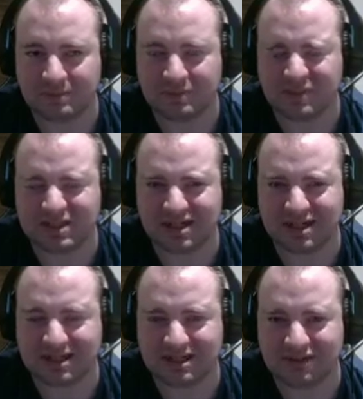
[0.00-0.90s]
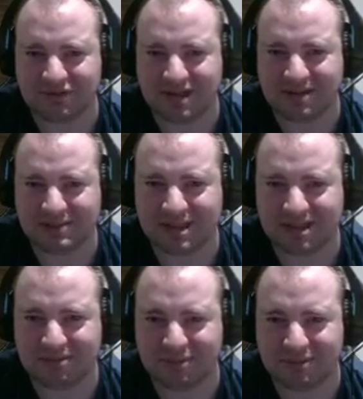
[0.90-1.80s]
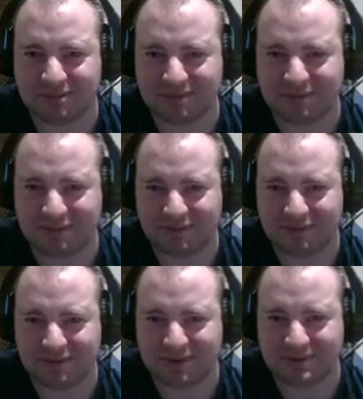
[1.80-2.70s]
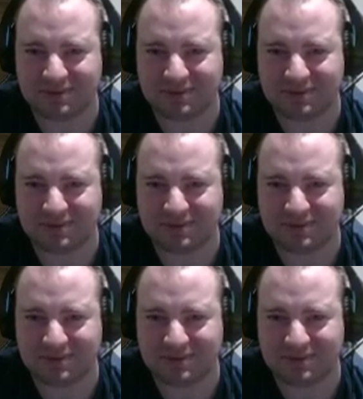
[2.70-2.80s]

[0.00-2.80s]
Decided to flame skip because